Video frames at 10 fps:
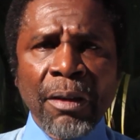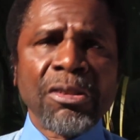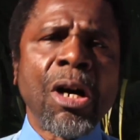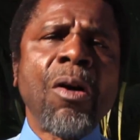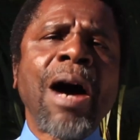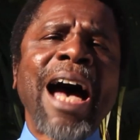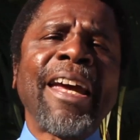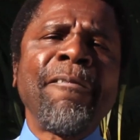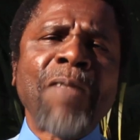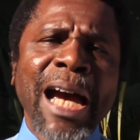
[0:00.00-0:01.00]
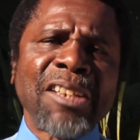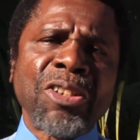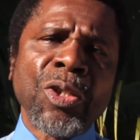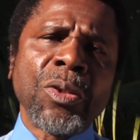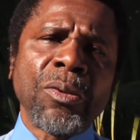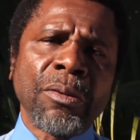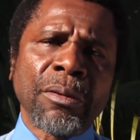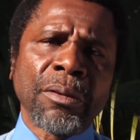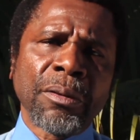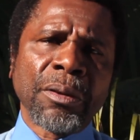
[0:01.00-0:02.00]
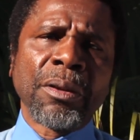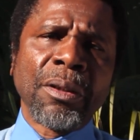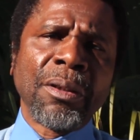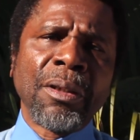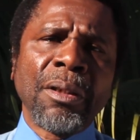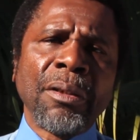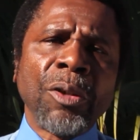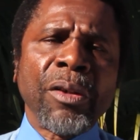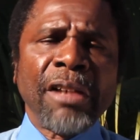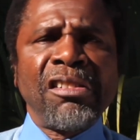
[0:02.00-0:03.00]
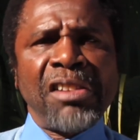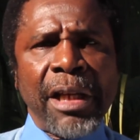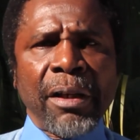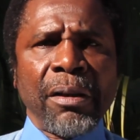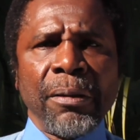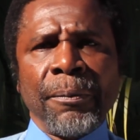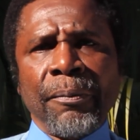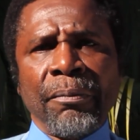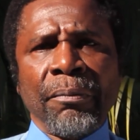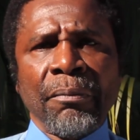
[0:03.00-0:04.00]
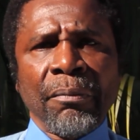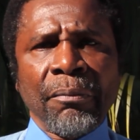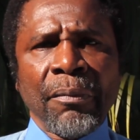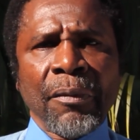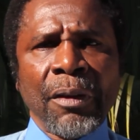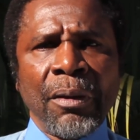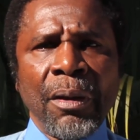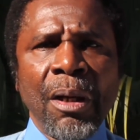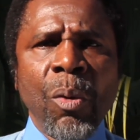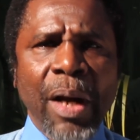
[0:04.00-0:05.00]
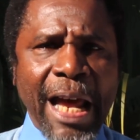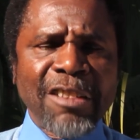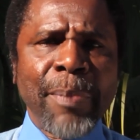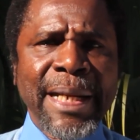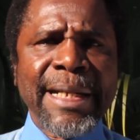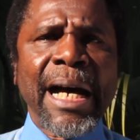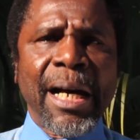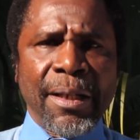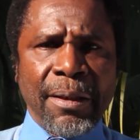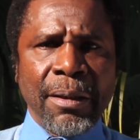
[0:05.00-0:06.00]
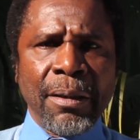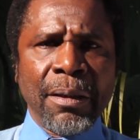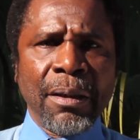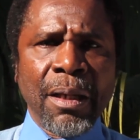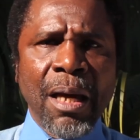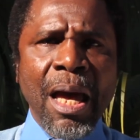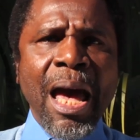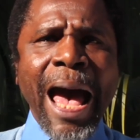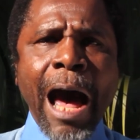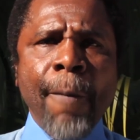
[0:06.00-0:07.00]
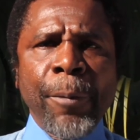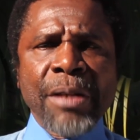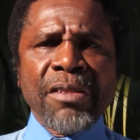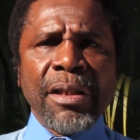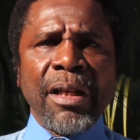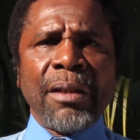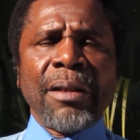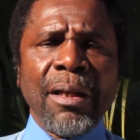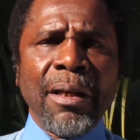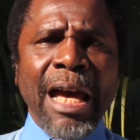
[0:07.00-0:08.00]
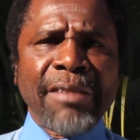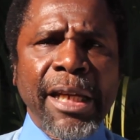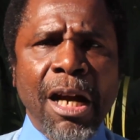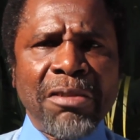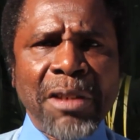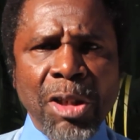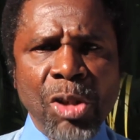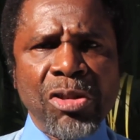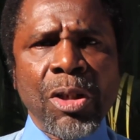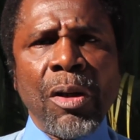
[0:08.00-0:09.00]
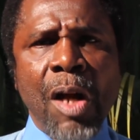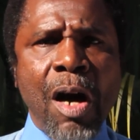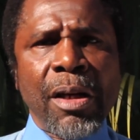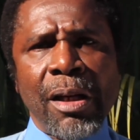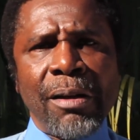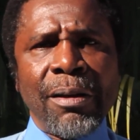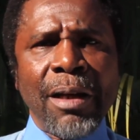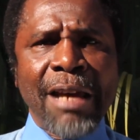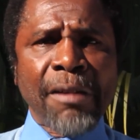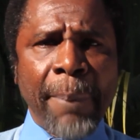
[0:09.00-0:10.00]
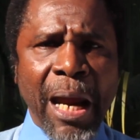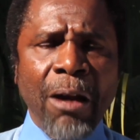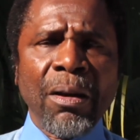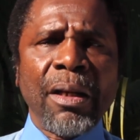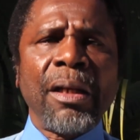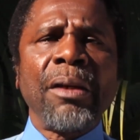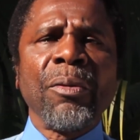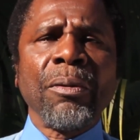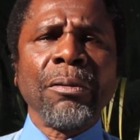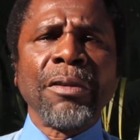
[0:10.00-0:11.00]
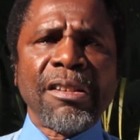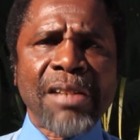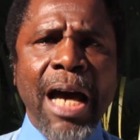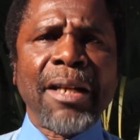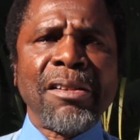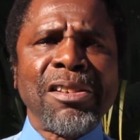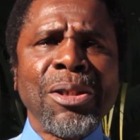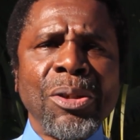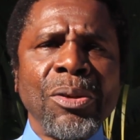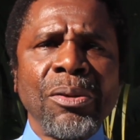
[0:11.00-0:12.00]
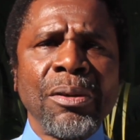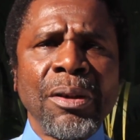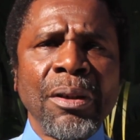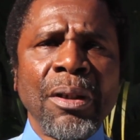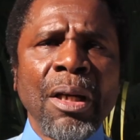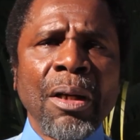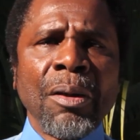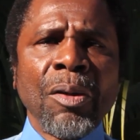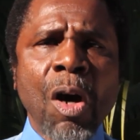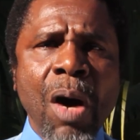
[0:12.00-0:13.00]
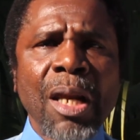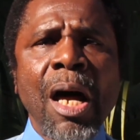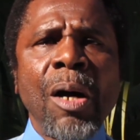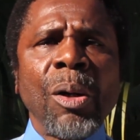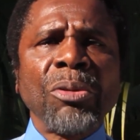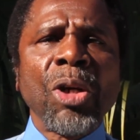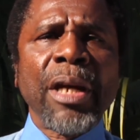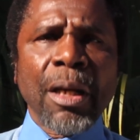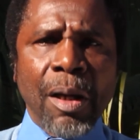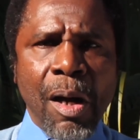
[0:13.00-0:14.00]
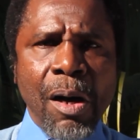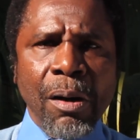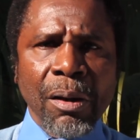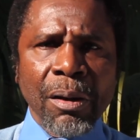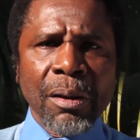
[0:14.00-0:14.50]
So I invite you to consider what has been done. Our president, as a constitutional lawyer, has apparently decided to go along to get along